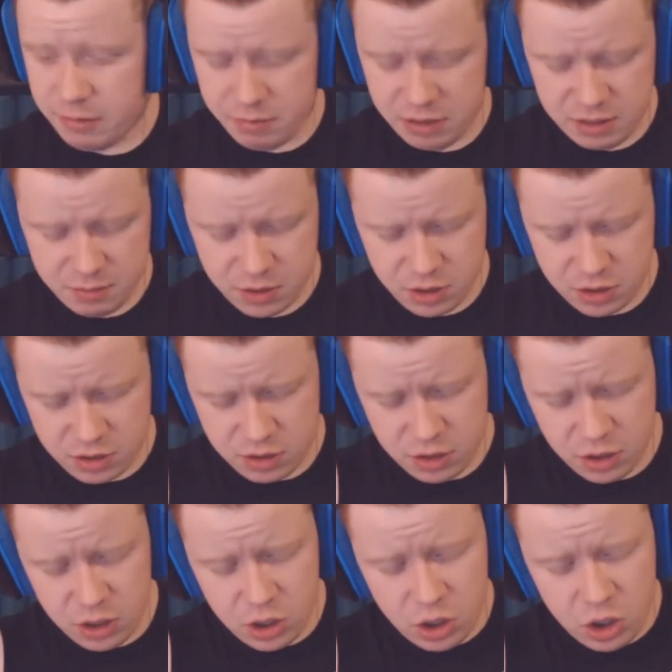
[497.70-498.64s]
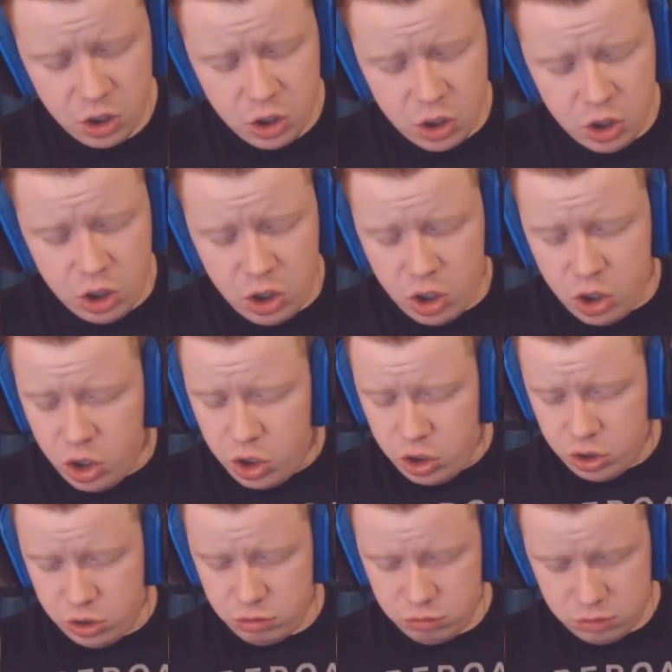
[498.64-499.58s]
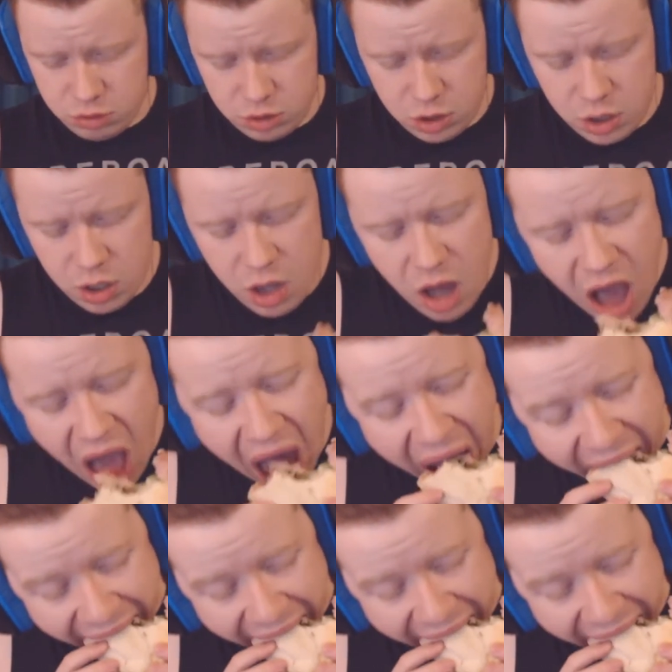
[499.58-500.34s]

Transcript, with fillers: Eight minute mark. Ugh.